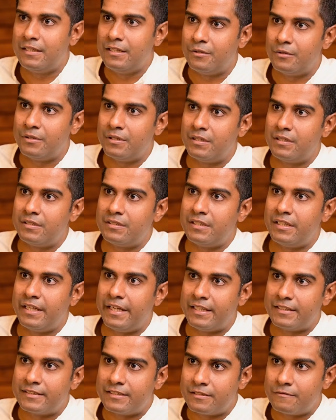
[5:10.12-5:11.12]
there is an
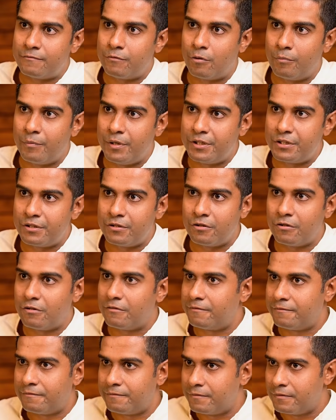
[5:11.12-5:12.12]
excess formation
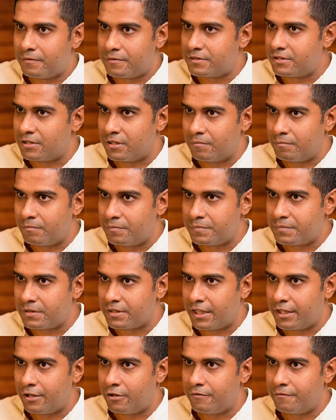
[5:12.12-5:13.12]
of some
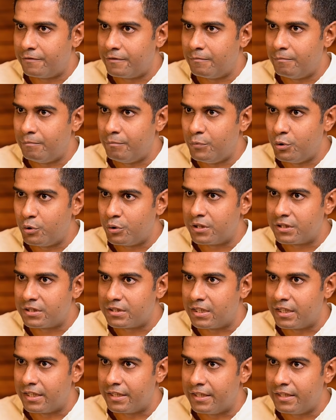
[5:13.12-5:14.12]
kind of a
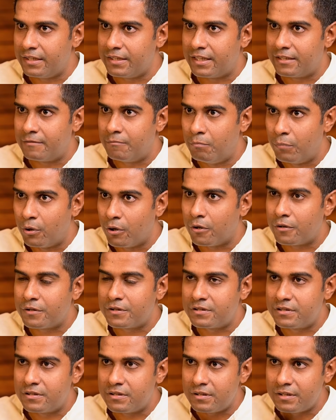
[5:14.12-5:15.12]
mucus lining that
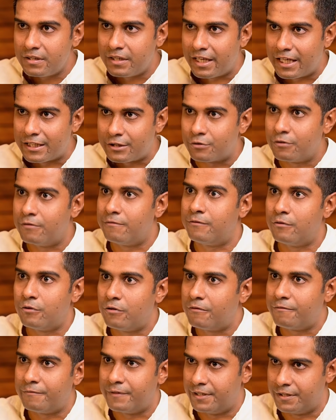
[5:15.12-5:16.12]
blocks the natural flow
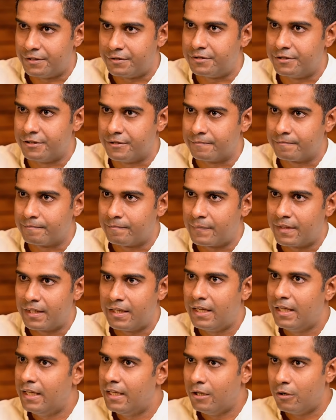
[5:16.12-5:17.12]
of energy
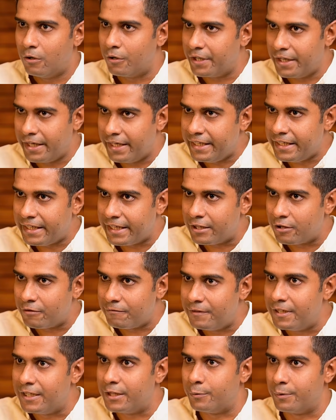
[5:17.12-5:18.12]
or any kind
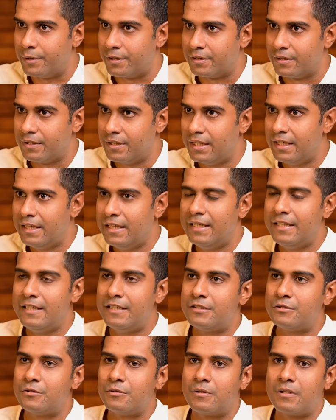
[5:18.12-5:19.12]
of liquid.
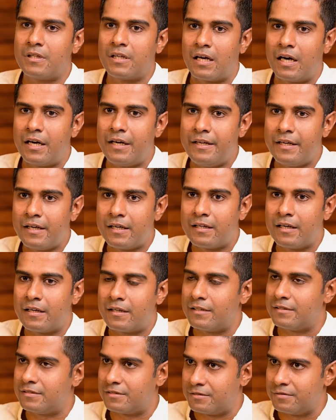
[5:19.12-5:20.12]
So cardiac
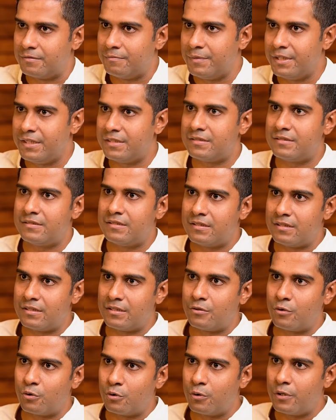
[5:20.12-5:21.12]
arrest means the
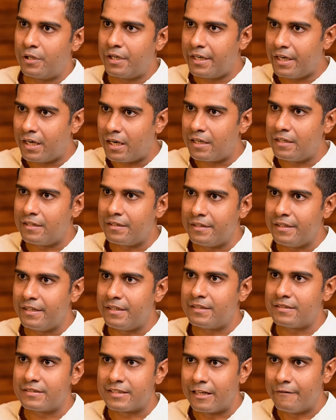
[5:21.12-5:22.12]
coronary artery,
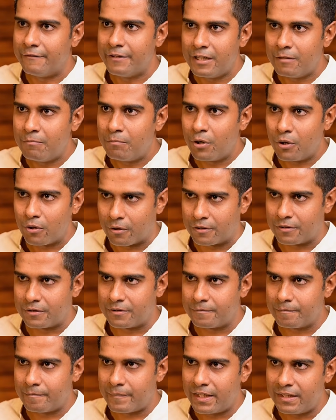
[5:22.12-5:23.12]
it is having a block,
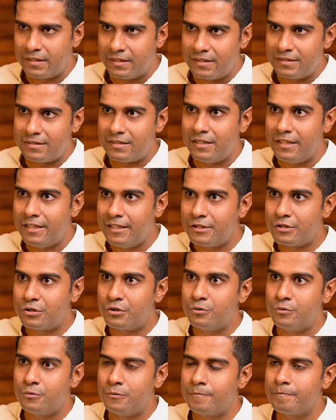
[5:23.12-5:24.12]
and this leads
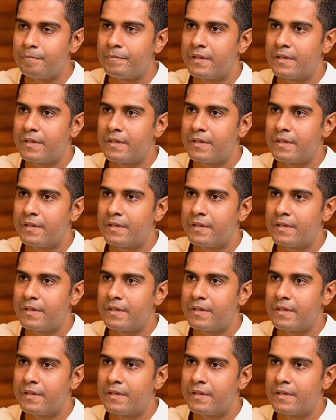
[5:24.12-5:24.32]
to